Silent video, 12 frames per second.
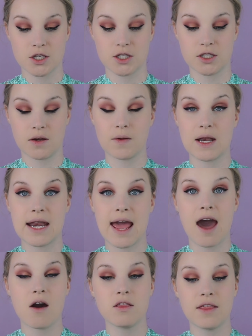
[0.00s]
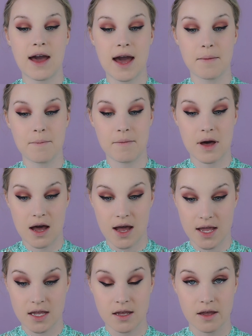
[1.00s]
So now that
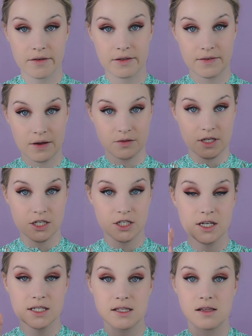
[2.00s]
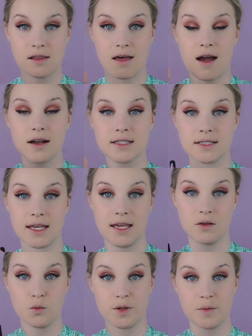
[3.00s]
my foundation is locked
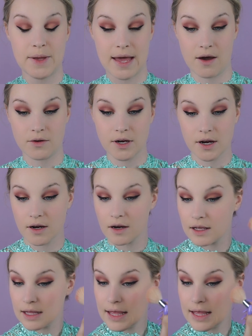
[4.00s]
in with powder,